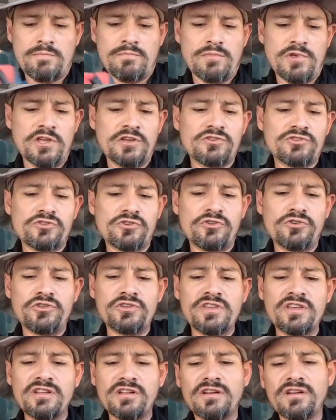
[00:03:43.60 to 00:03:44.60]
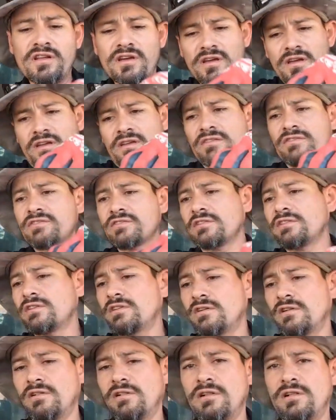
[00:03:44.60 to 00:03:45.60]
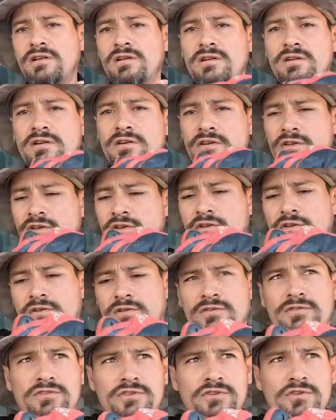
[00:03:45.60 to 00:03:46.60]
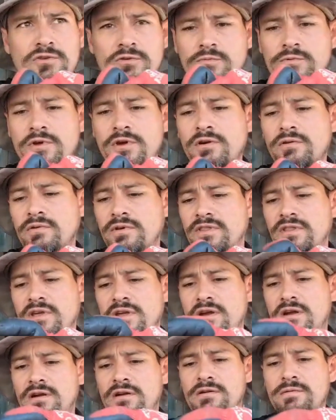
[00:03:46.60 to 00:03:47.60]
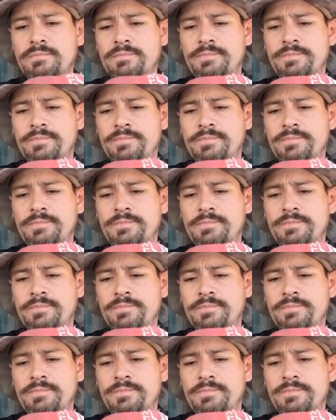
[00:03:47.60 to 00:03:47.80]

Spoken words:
Make sure you get a nice little tube going there.